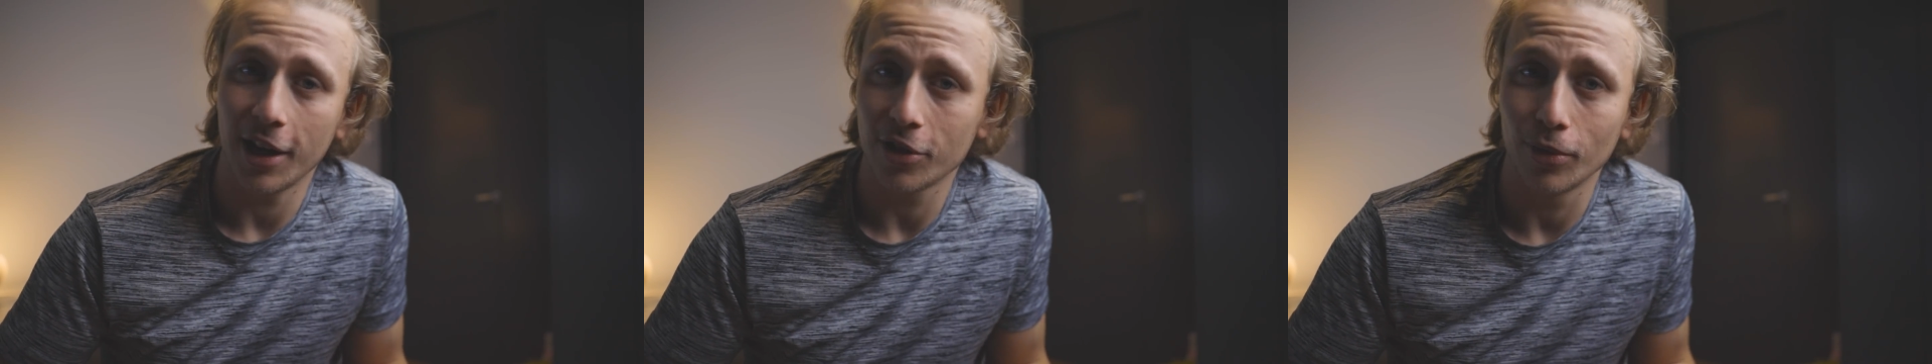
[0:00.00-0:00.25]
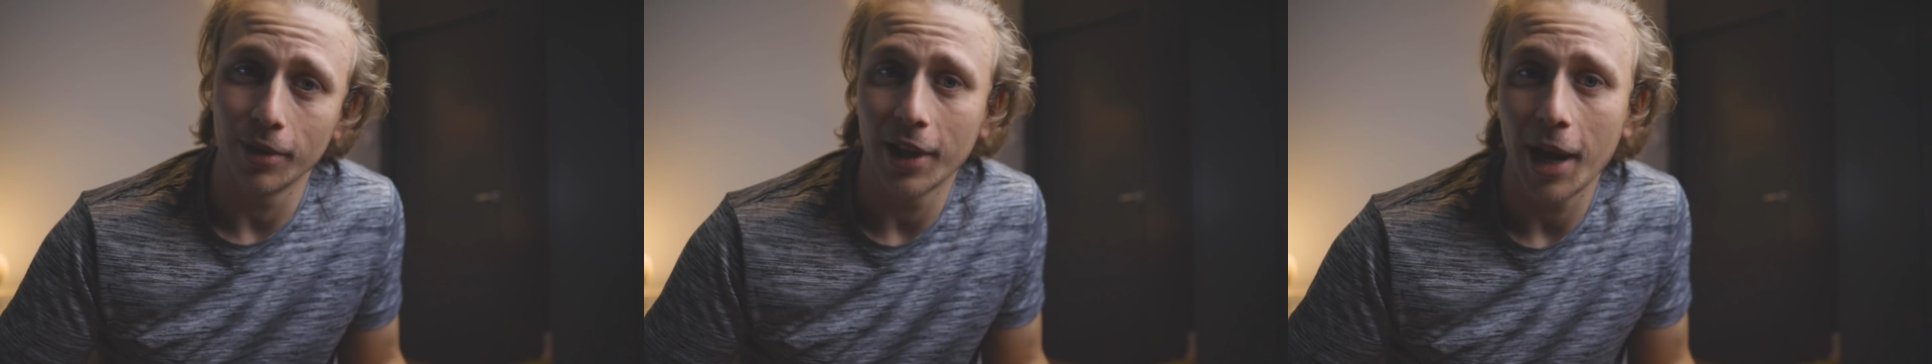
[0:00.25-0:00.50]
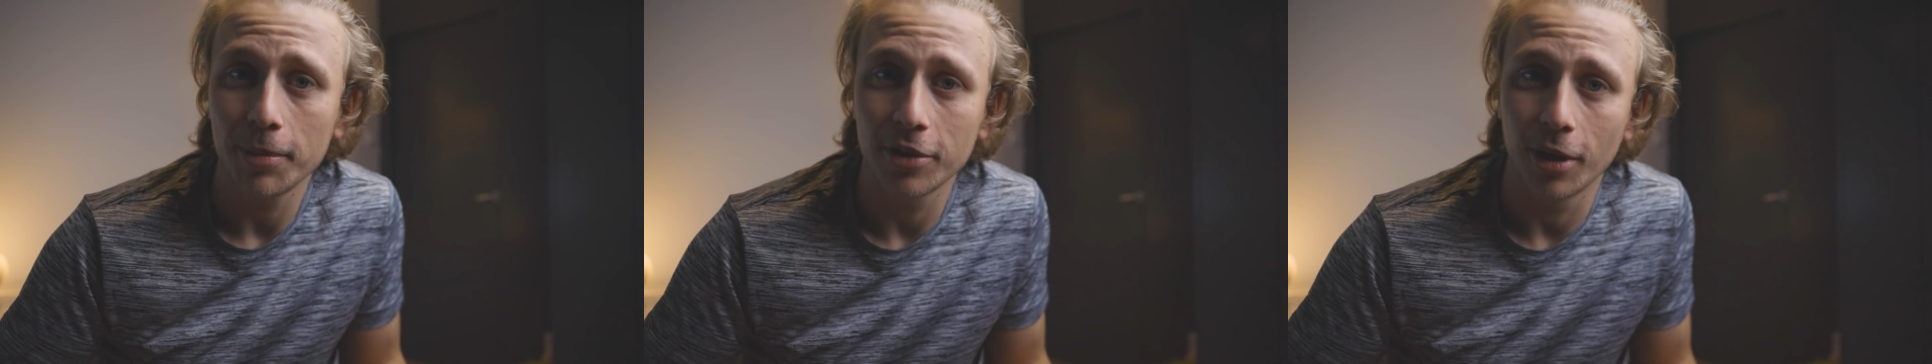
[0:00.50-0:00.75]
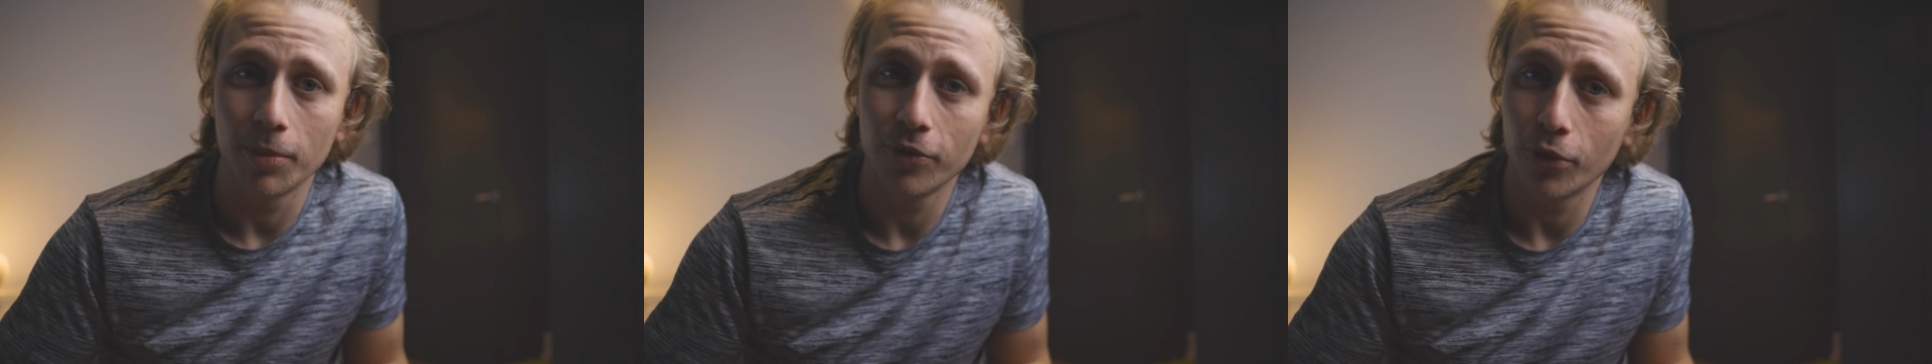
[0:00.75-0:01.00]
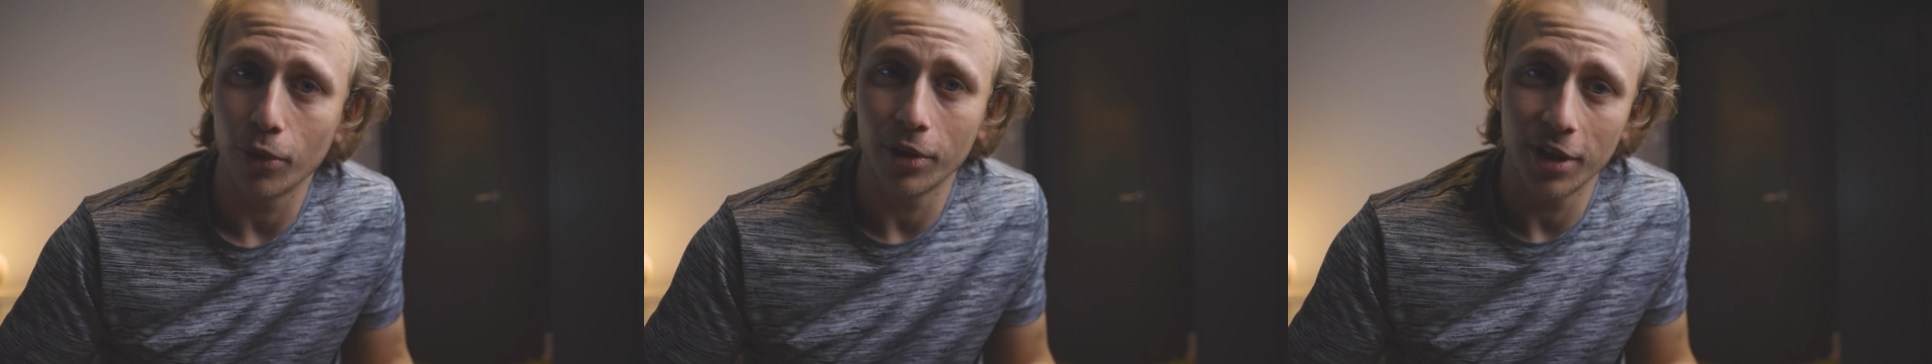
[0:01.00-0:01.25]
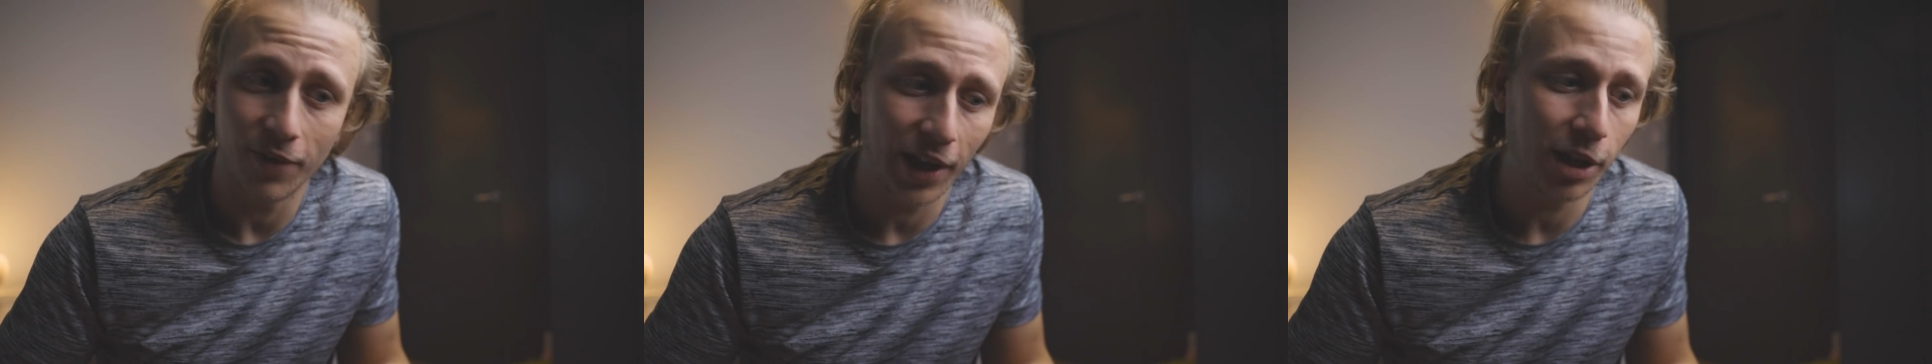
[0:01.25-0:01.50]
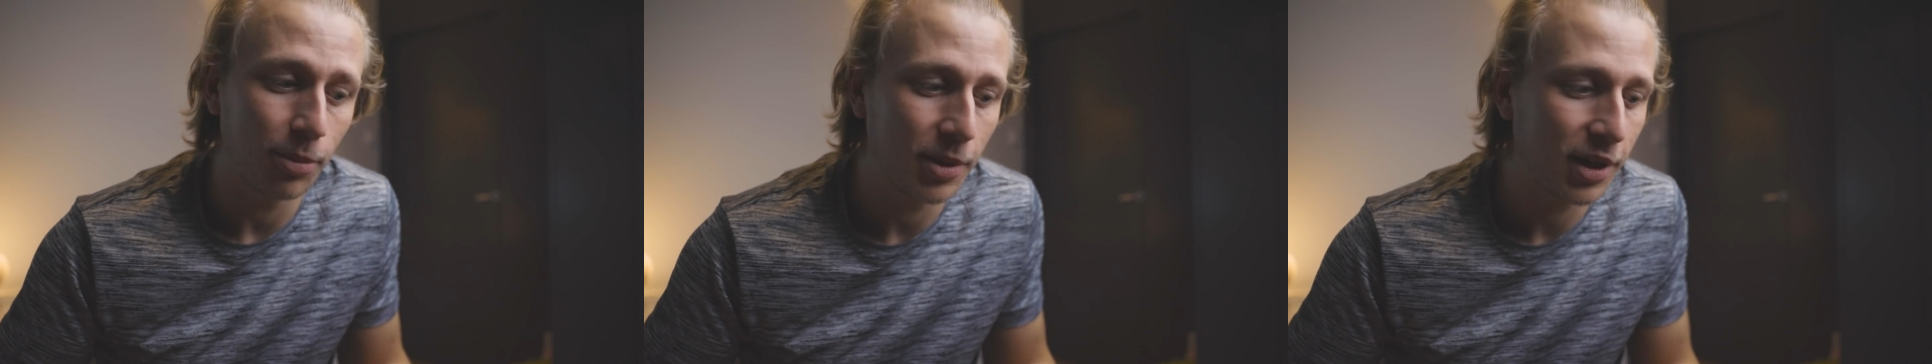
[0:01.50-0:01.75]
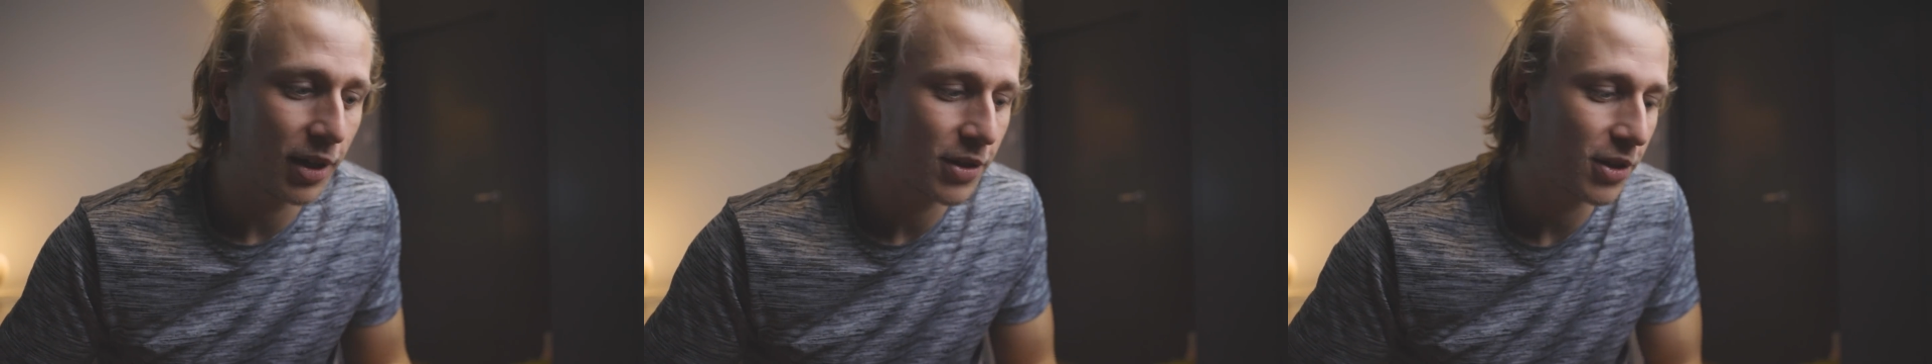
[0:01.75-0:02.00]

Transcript: actual laptop for developing.